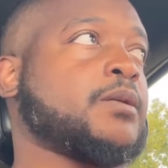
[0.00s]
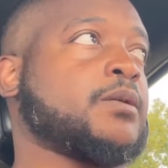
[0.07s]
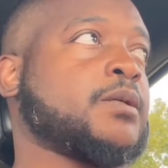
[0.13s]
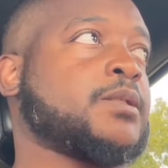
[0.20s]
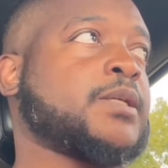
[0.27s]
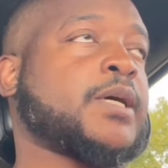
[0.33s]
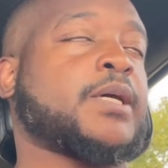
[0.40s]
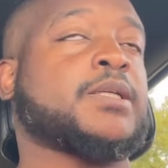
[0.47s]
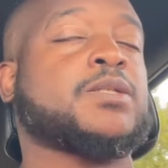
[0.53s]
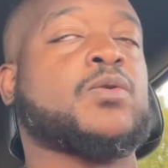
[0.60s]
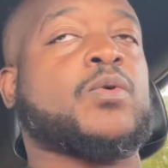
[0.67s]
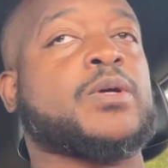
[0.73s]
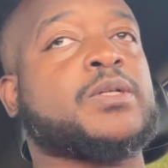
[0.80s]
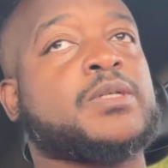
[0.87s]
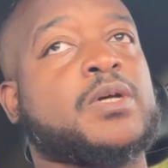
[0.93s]
a tech is
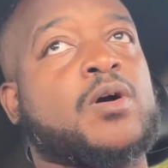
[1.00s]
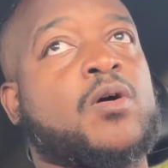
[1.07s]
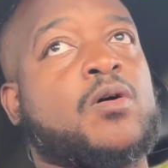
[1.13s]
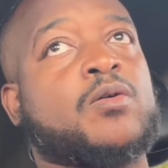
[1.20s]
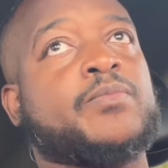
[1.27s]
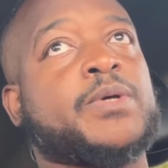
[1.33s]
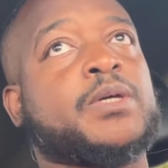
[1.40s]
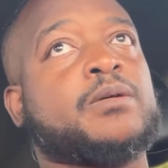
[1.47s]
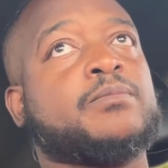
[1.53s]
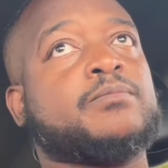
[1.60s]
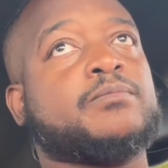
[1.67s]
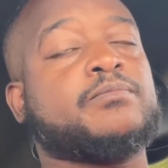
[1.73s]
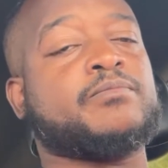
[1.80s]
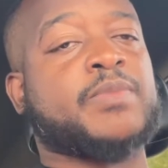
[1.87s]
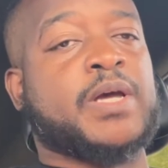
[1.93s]
going to call me
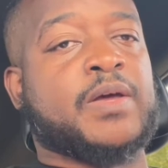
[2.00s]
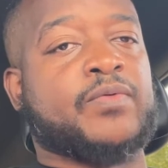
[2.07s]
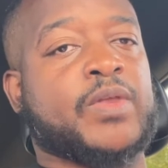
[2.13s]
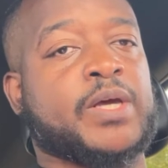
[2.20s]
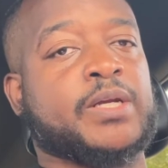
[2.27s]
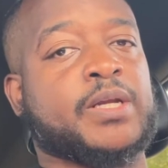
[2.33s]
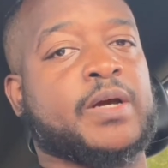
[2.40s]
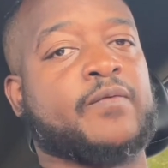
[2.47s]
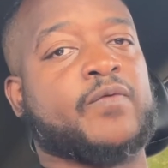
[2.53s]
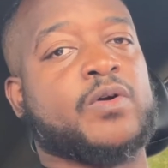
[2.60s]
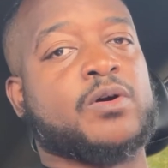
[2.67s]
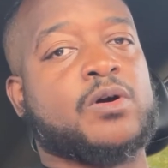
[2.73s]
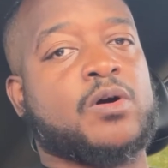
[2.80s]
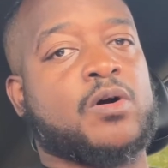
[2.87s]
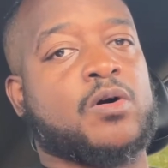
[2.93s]
and they never
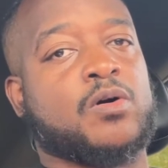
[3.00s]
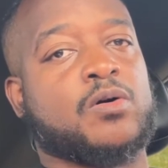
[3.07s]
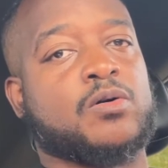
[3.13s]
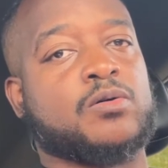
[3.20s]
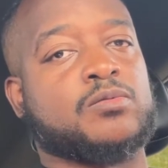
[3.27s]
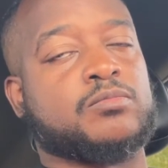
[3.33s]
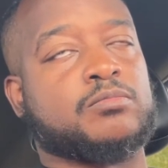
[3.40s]
call.